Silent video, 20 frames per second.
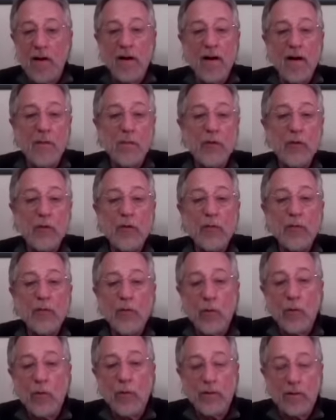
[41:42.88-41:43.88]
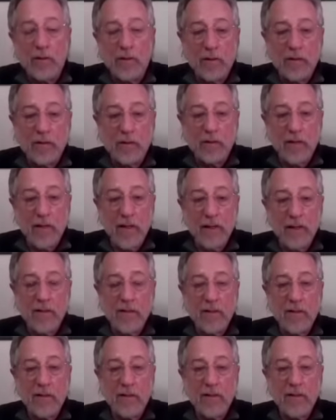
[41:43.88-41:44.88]
I'm looking forward to
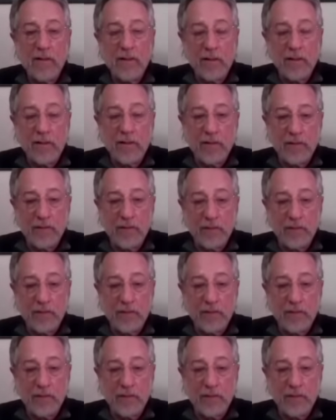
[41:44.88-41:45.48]
exiting this life.